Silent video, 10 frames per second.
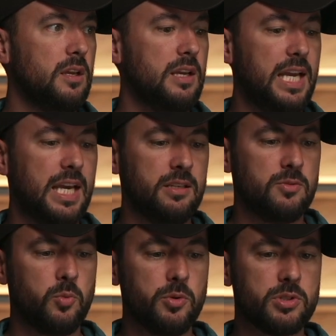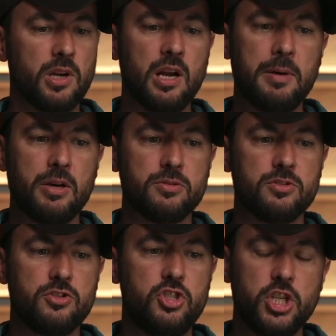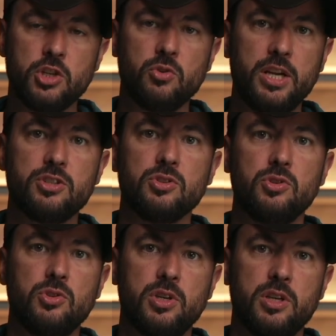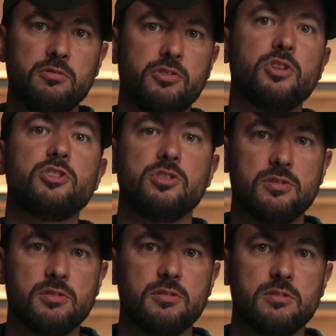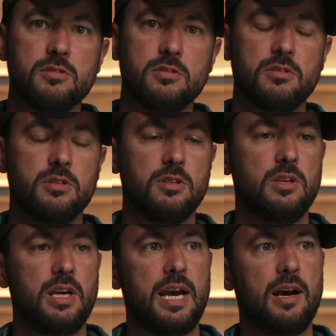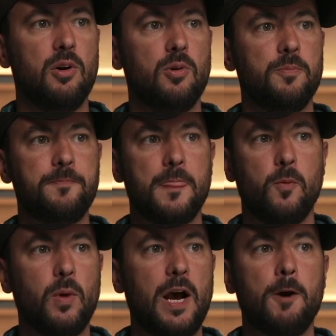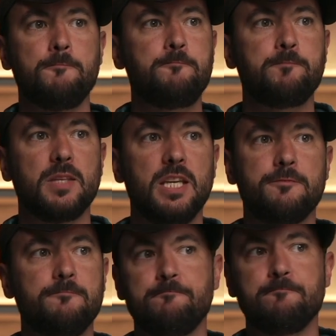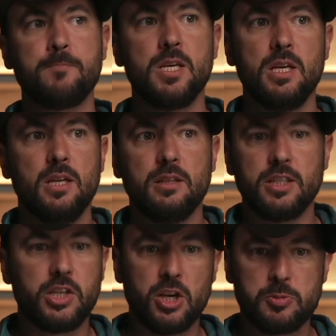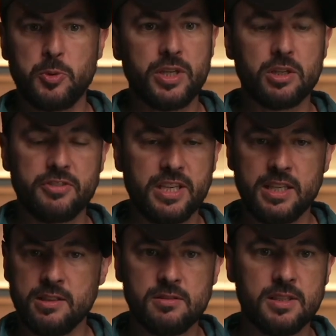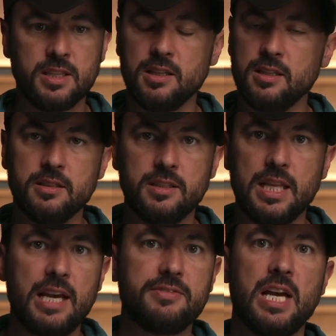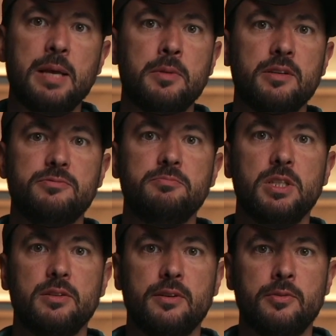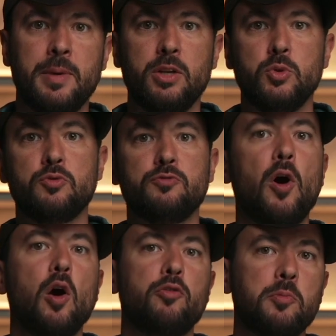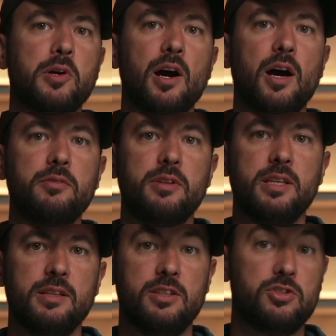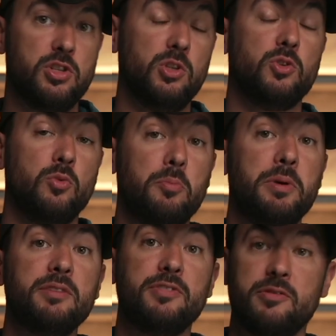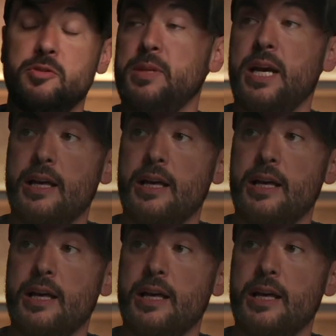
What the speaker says: And we were talking about generational conversions. How, wow, if the gospel intervenes in the lifetime of, you know, of a man who's far from God, then his children will benefit from that.